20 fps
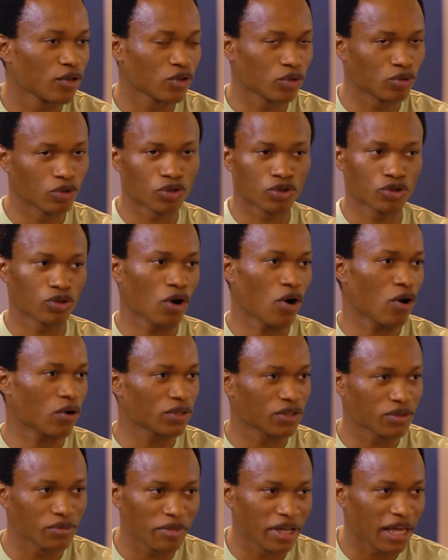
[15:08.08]
to talk
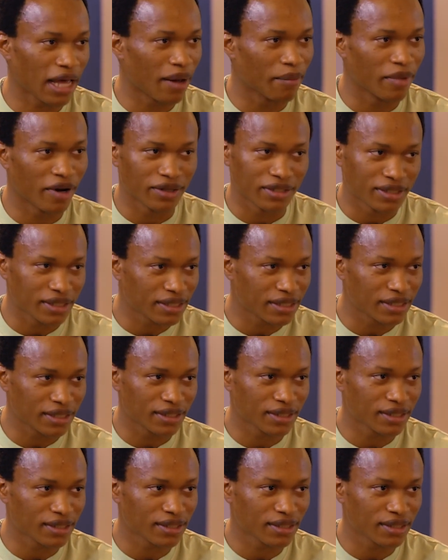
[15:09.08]
to me about these
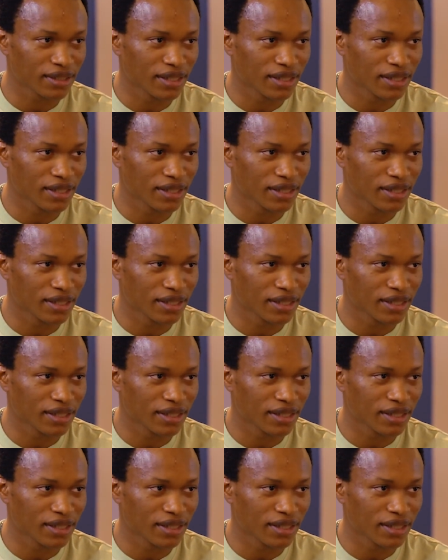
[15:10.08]
things.